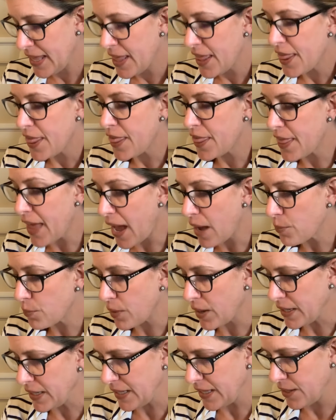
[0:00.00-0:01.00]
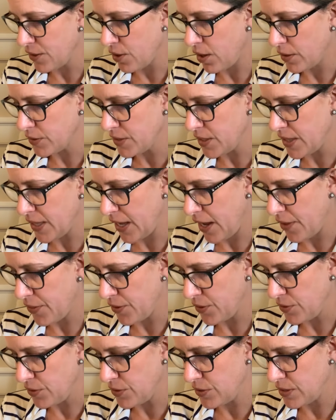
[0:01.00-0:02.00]
That one, he called to the
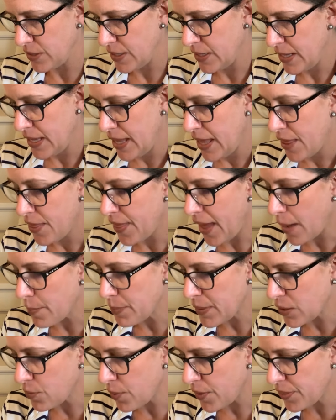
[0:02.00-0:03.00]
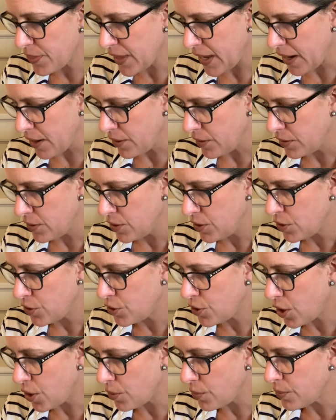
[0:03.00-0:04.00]
others. That big one there.
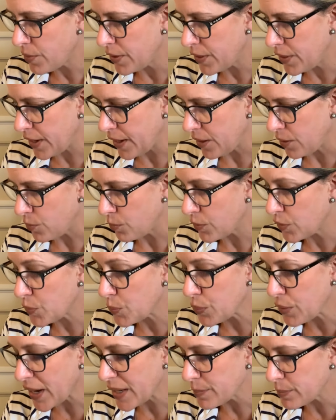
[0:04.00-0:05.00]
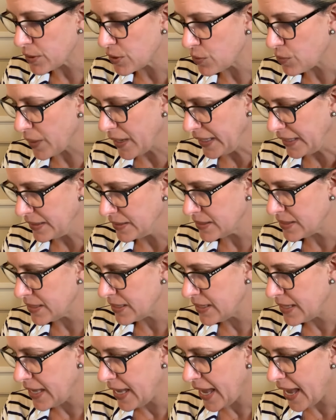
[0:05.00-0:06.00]
No, there, with bright blue wings
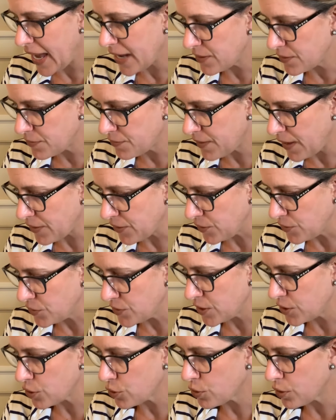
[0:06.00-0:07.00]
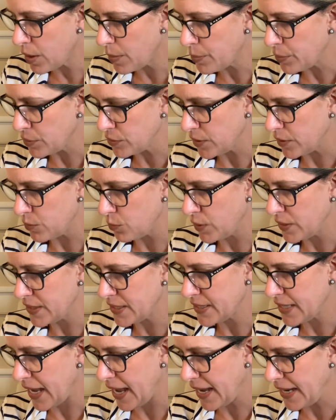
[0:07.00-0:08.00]
and feathers that are crumpled on one
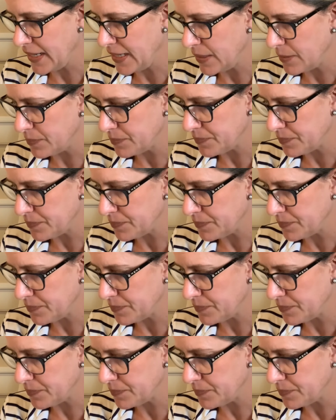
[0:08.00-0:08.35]
side.